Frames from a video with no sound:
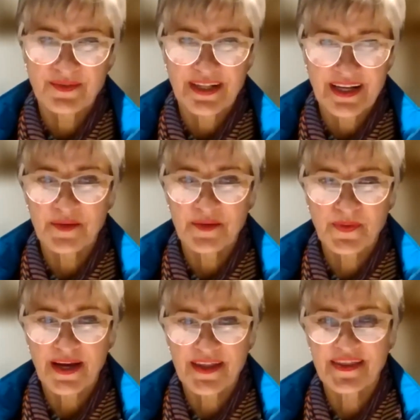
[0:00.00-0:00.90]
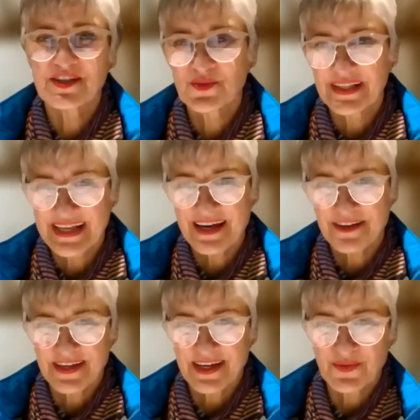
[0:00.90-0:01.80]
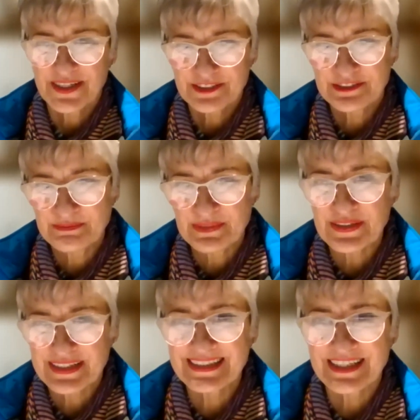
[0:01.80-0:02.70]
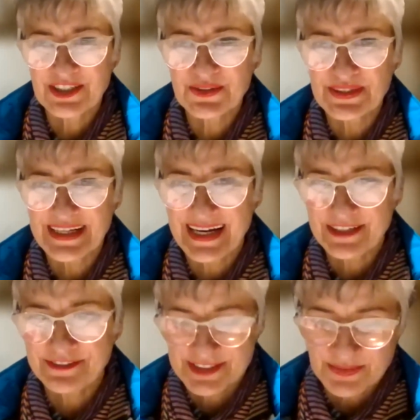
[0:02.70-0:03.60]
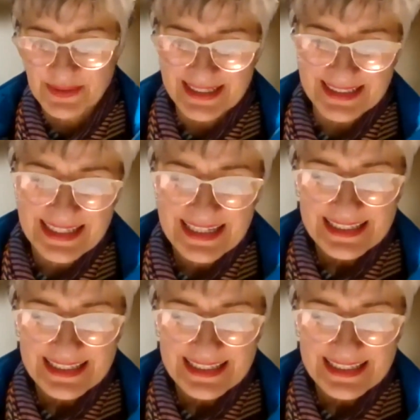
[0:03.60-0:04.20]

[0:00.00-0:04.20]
Well, I pray that you will have that wonderful miracle in your life as well.